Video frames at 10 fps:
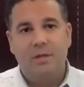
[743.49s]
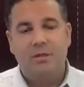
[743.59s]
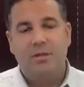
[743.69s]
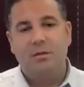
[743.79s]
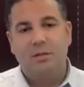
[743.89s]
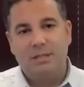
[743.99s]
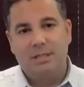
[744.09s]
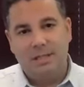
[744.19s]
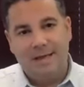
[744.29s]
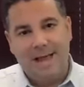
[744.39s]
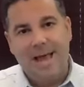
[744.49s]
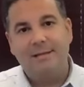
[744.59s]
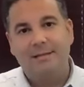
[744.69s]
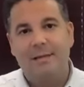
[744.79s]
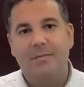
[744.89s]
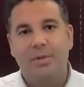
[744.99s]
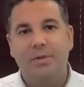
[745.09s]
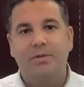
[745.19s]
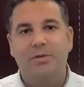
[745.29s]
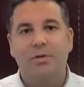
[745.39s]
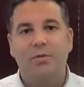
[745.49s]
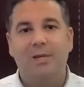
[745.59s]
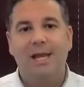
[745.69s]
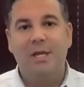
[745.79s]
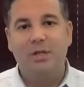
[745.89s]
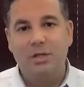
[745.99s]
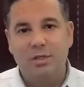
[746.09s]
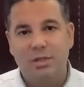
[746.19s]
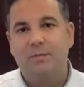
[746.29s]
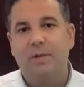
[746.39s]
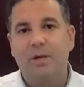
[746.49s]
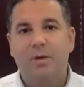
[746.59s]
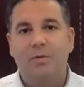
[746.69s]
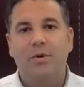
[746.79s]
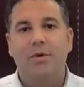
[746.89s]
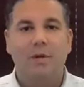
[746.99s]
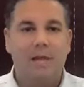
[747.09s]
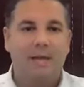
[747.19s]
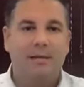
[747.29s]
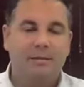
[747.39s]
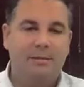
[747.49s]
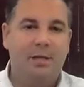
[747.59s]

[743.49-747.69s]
So this is an act that builds your relationship with your client,